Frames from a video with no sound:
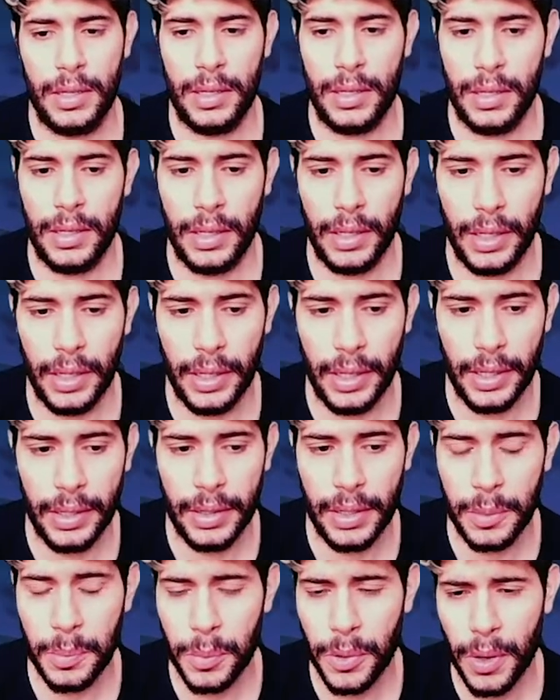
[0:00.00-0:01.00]
And
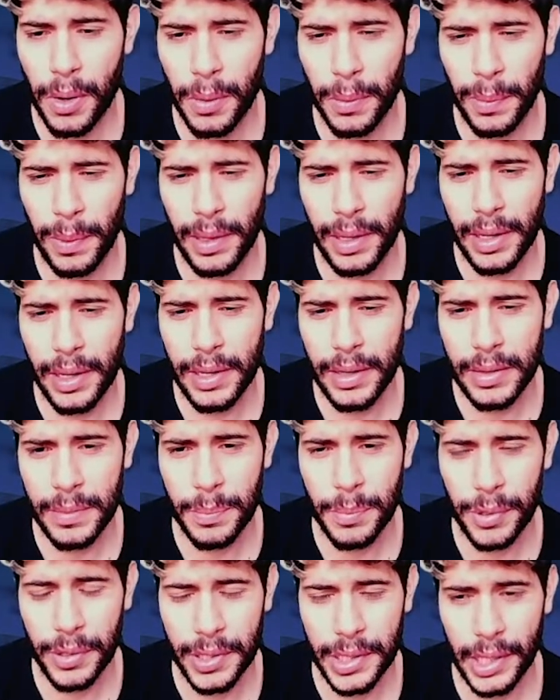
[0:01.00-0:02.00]
they probably
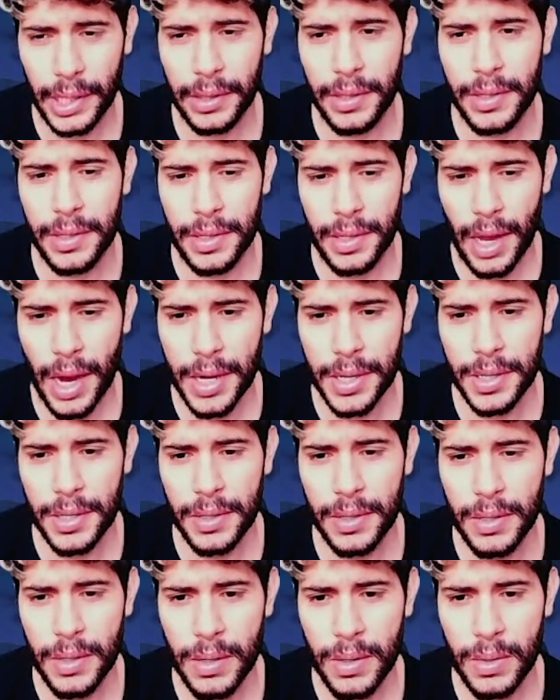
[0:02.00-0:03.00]
protect the Sashin.